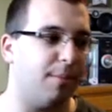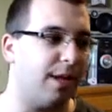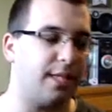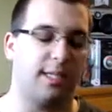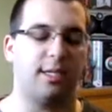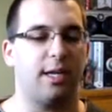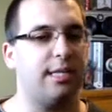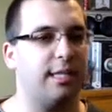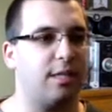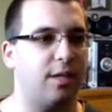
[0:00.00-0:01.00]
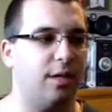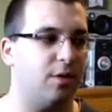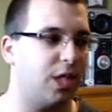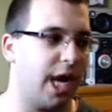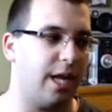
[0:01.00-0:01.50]
It's just a
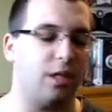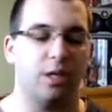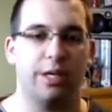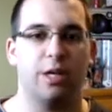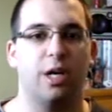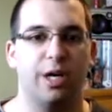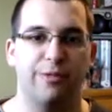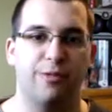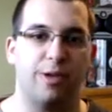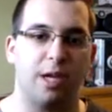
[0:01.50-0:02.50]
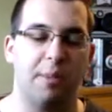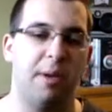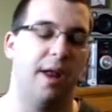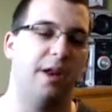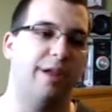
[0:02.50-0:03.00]
giant learning curve in
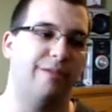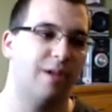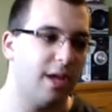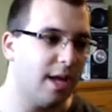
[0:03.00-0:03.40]
competitive.